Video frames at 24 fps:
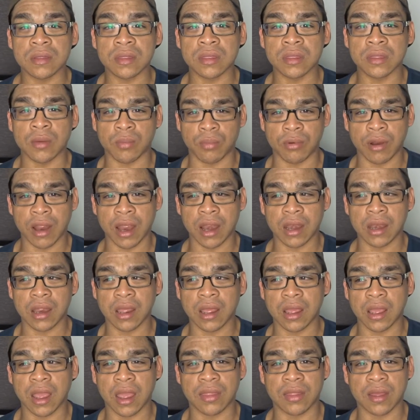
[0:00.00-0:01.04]
the
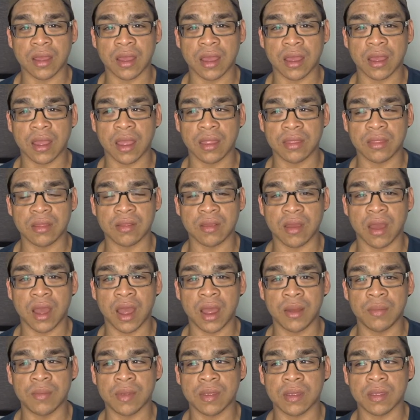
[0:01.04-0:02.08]
branding and the and the
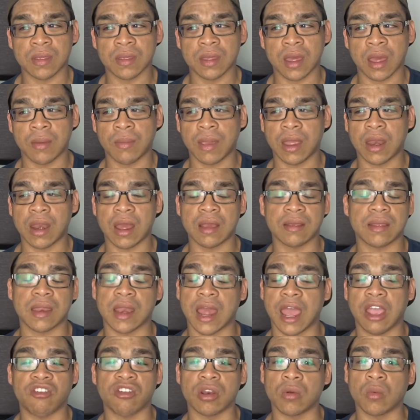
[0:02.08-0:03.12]
types. I mean, as an
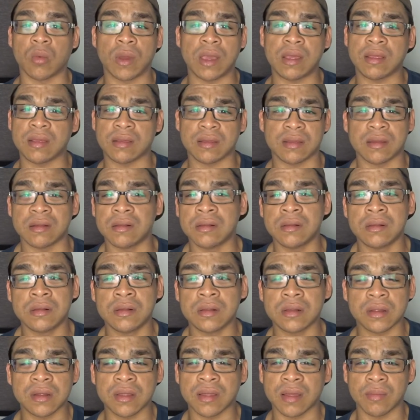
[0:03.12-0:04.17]
agent, we
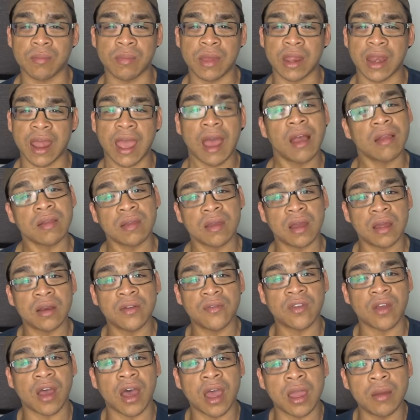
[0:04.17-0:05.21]
still submit outside
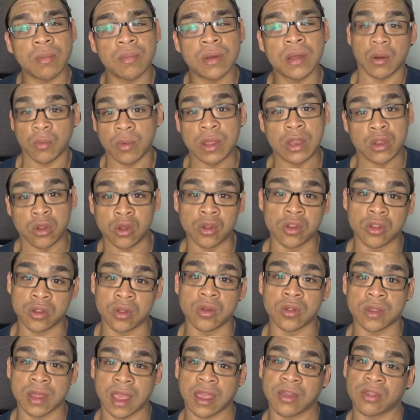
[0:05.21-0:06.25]
of type. We do
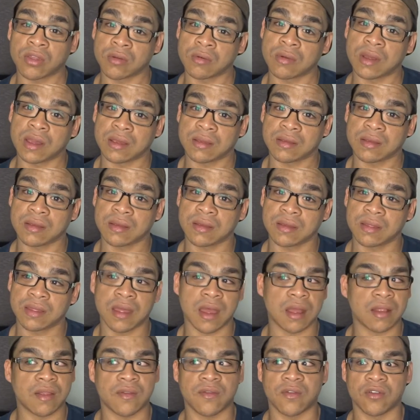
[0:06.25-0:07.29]
do take the risk,
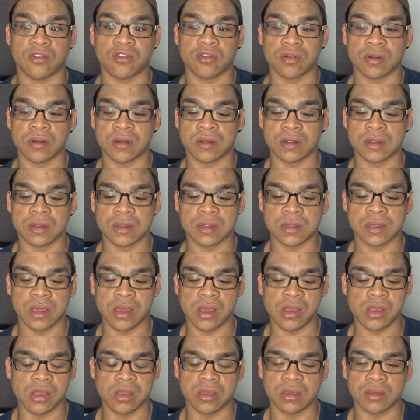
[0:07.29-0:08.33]
that's for sure.
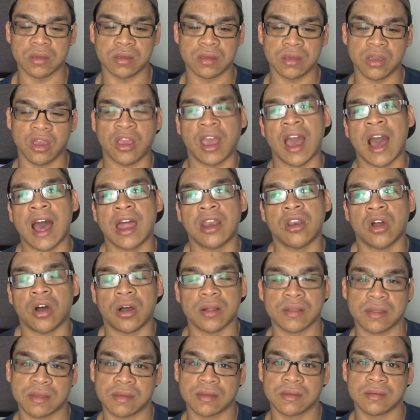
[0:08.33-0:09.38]
You you can't
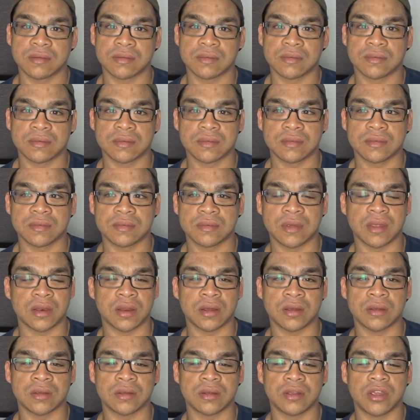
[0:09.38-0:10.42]
not, you
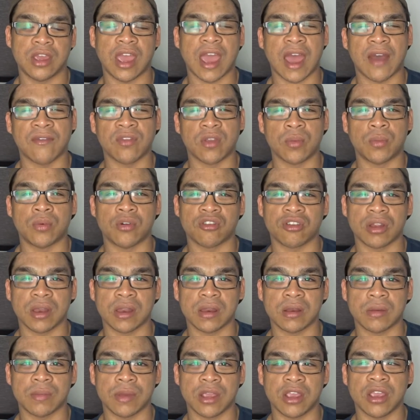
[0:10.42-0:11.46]
know. You have to push a
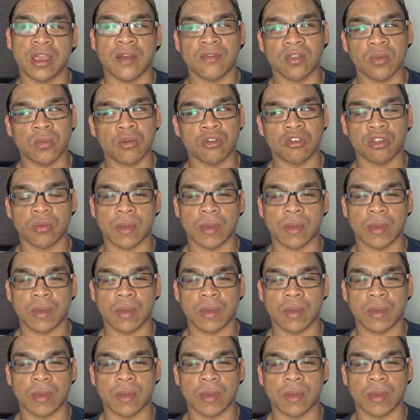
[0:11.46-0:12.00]
little bit. You have to push the